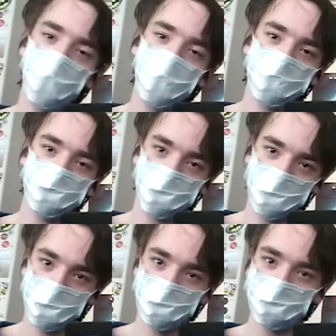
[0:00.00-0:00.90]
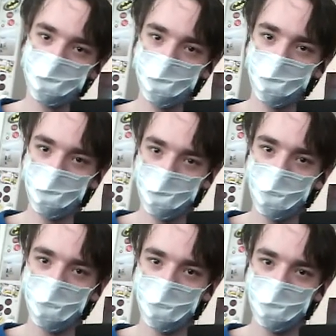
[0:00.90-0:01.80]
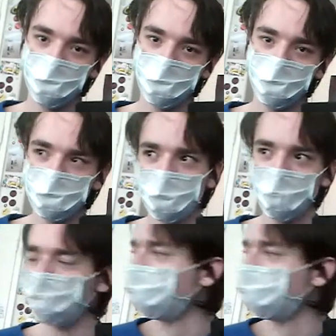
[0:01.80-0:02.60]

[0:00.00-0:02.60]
actually can sleep on my bed tonight